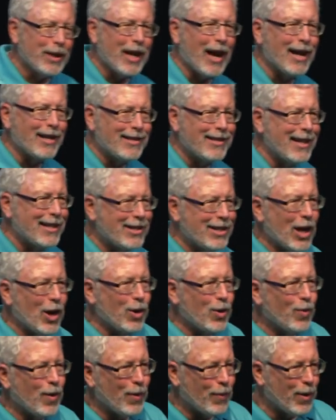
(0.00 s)
God says no
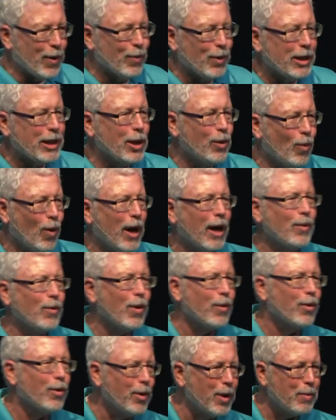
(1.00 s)
to what we really want,
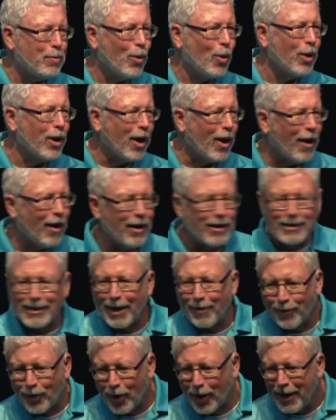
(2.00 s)
what we're really pouring our hearts
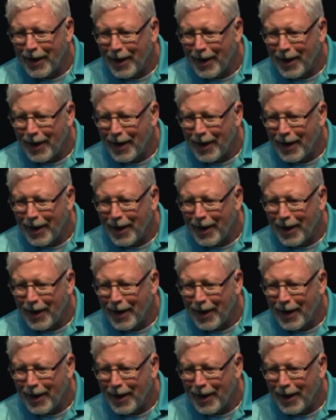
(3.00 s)
out for,